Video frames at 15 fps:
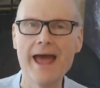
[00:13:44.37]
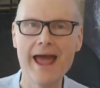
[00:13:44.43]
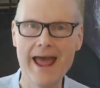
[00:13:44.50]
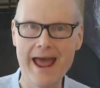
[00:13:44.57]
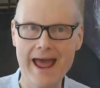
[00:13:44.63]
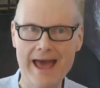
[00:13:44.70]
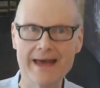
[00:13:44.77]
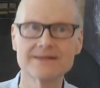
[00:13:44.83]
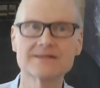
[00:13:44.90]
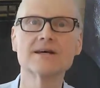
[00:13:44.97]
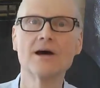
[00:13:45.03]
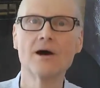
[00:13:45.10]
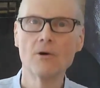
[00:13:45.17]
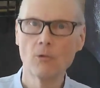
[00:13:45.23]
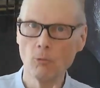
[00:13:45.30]
at,
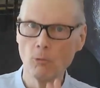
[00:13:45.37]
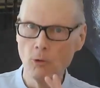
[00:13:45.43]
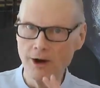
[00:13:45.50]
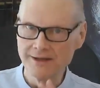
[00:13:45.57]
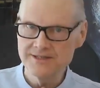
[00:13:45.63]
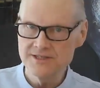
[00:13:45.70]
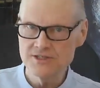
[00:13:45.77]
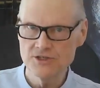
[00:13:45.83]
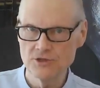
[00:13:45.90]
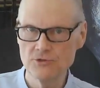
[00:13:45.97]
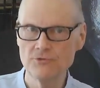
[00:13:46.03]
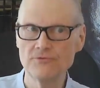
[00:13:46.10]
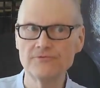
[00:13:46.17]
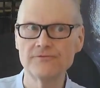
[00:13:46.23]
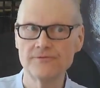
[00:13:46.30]
once
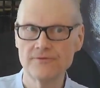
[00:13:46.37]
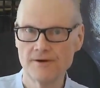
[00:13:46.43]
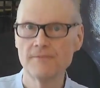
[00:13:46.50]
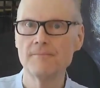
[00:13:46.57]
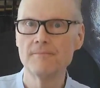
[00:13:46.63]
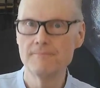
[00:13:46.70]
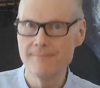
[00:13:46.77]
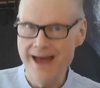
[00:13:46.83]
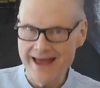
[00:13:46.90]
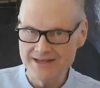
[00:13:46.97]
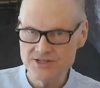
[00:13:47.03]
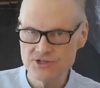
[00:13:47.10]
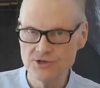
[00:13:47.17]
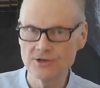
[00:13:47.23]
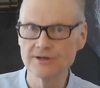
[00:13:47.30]
you've
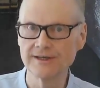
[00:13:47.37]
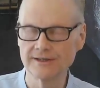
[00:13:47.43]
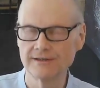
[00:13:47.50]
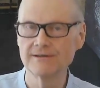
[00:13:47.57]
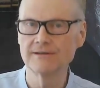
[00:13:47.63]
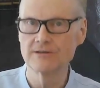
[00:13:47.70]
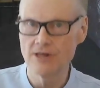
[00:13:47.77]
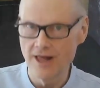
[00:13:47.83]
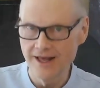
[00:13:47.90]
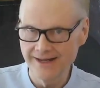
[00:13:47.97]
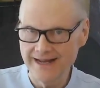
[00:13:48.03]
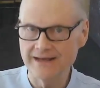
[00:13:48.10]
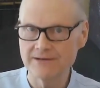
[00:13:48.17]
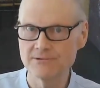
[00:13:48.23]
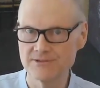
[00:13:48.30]
mastered client
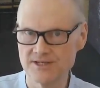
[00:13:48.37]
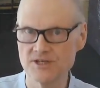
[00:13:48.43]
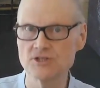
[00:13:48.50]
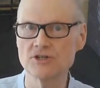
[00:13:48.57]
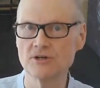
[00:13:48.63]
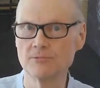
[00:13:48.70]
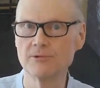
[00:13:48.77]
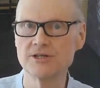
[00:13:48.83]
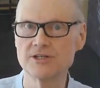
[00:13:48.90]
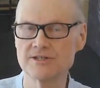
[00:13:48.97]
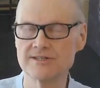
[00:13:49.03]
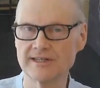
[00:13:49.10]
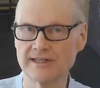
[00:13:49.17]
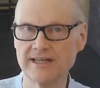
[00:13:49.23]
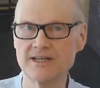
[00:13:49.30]
acquisition, which
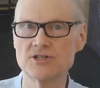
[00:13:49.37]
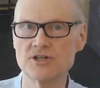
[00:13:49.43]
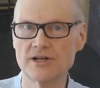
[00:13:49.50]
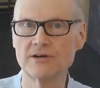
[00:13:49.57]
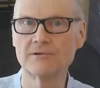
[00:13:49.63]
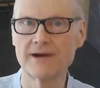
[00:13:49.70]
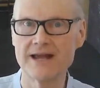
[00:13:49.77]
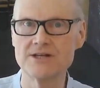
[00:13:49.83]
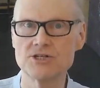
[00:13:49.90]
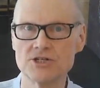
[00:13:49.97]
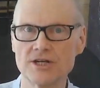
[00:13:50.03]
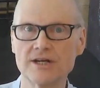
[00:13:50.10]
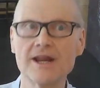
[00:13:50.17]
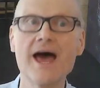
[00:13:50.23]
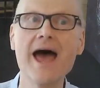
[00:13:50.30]
is lead
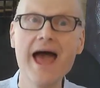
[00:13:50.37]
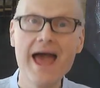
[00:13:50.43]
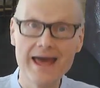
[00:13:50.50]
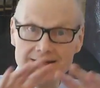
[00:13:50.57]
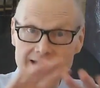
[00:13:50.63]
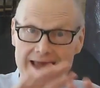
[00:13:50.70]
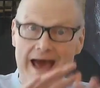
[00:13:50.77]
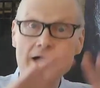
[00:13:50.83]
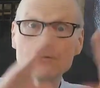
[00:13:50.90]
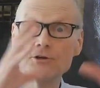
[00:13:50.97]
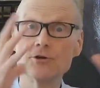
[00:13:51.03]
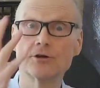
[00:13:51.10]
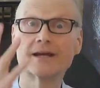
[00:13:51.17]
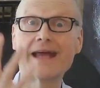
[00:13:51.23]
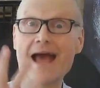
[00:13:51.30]
generation, and now
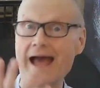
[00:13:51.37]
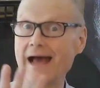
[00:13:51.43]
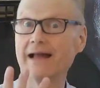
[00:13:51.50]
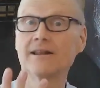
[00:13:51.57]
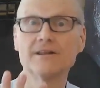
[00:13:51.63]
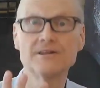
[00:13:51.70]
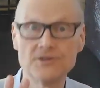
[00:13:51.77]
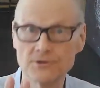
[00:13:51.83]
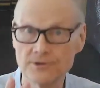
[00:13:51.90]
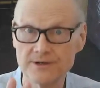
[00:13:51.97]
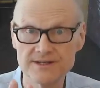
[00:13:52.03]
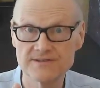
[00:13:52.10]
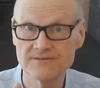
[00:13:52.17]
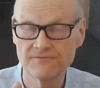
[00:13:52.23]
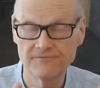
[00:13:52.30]
your calendar
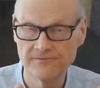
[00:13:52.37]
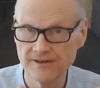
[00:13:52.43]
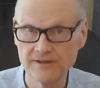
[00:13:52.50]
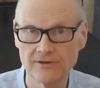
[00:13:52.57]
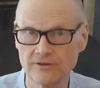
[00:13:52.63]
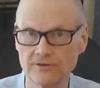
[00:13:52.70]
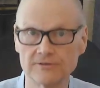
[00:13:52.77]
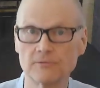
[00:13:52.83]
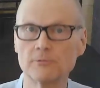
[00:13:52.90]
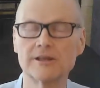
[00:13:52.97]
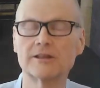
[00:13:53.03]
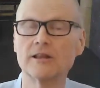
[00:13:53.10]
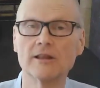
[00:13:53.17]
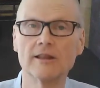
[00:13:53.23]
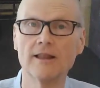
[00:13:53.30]
is filled
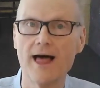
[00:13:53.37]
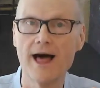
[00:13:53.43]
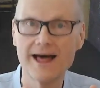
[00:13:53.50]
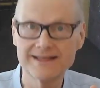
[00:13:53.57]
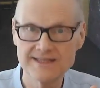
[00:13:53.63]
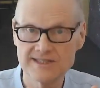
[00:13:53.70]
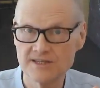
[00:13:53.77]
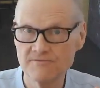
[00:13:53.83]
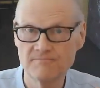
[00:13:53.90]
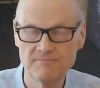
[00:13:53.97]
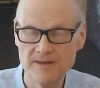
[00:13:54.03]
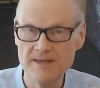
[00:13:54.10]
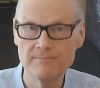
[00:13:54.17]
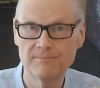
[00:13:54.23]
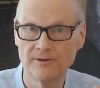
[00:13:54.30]
with lots of
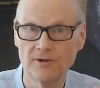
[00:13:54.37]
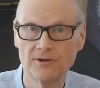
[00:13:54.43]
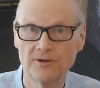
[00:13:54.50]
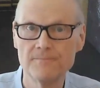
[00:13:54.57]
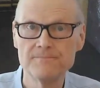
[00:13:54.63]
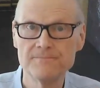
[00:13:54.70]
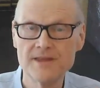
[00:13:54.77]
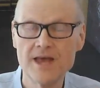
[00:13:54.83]
people